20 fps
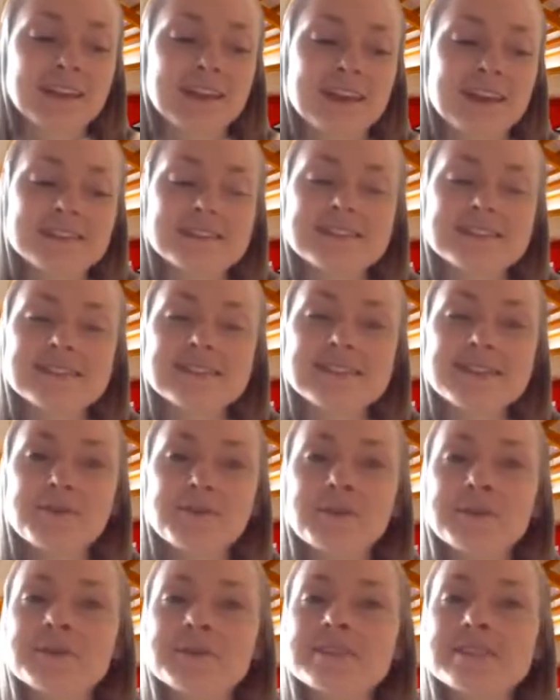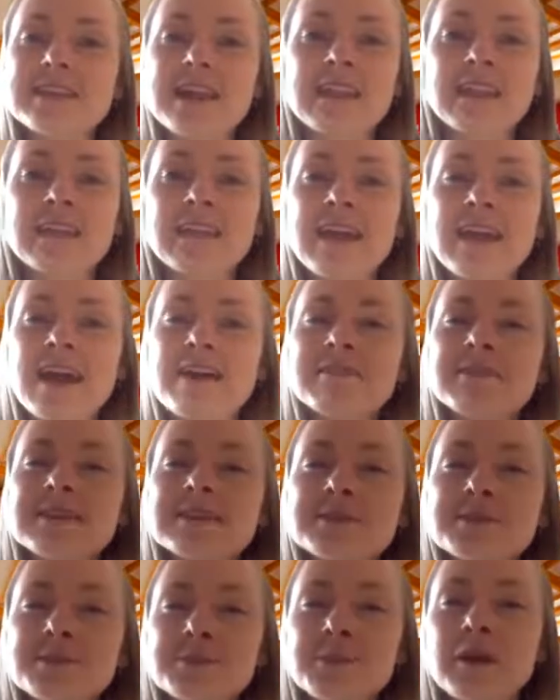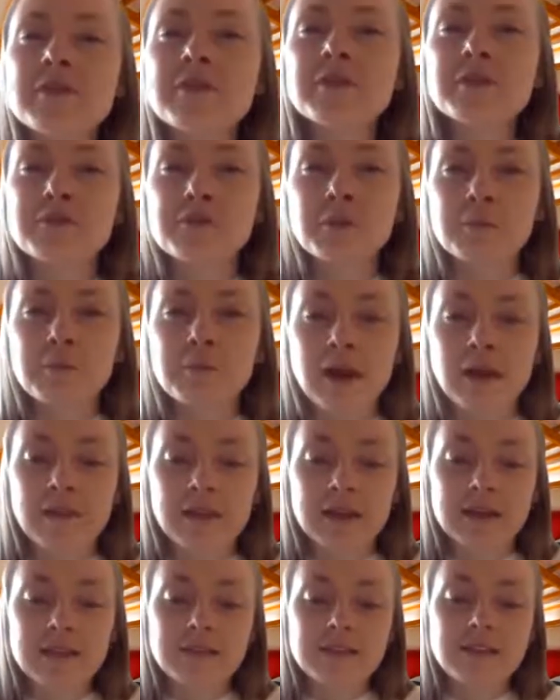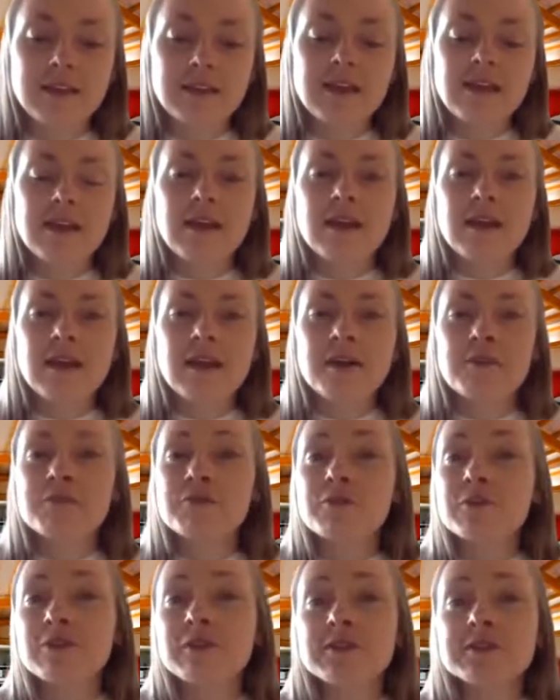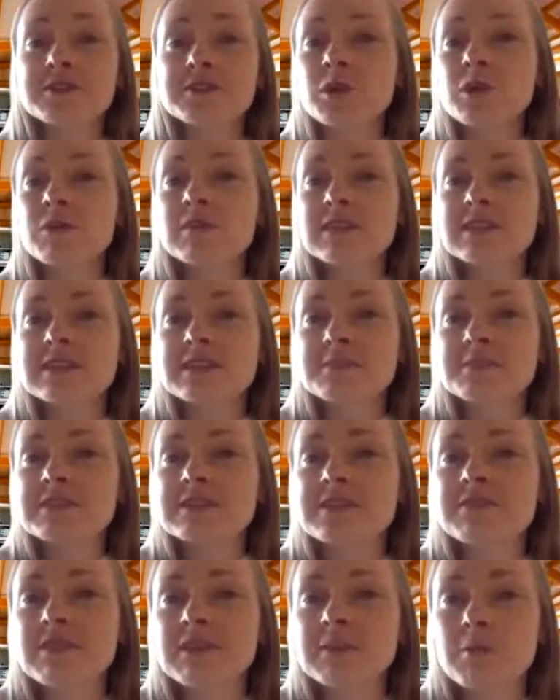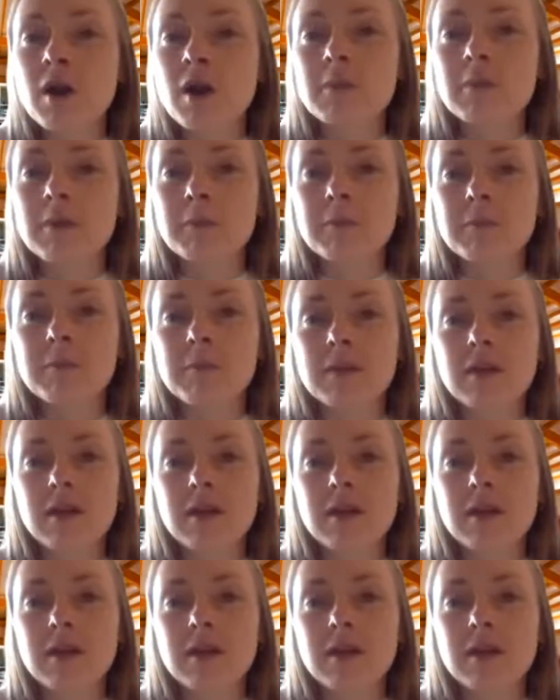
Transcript: yes. When you say that I have this wonderful product for solving this specific problem,